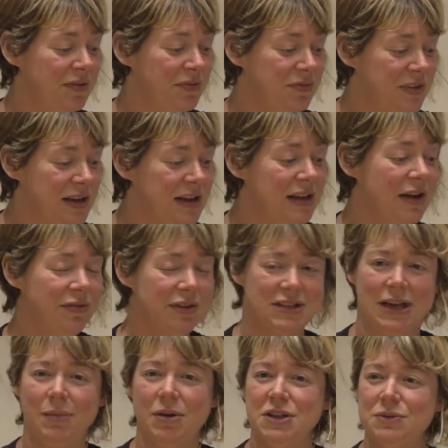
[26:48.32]
feel every
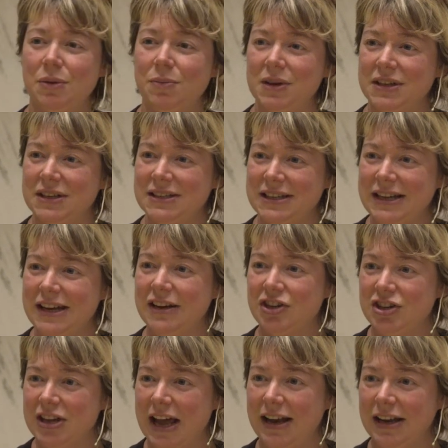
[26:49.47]
time I swim in the sea in
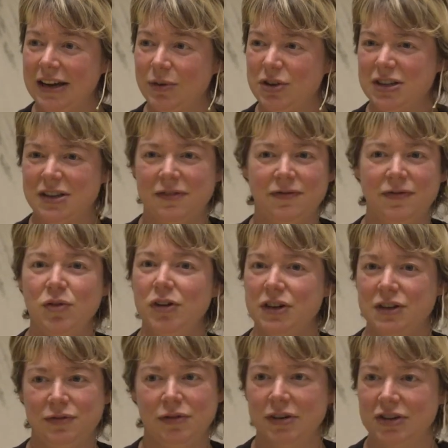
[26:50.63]
Shetland, which is a
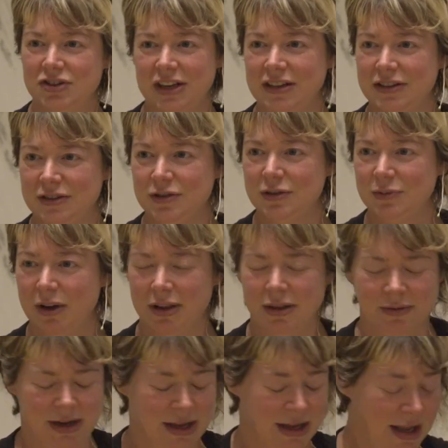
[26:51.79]
foolish, foolish thing to do, by the
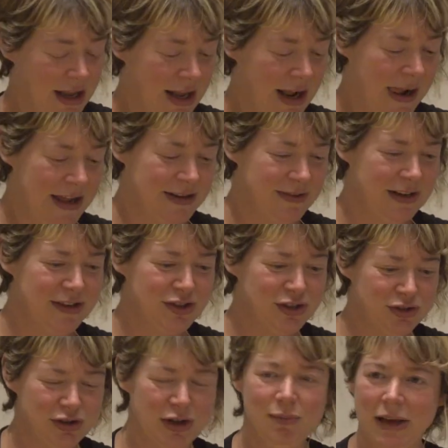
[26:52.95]
way. It's
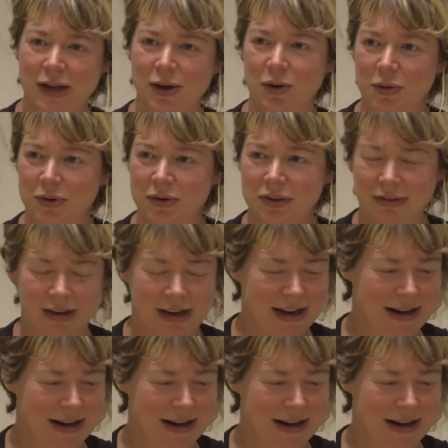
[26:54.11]
extremely cold.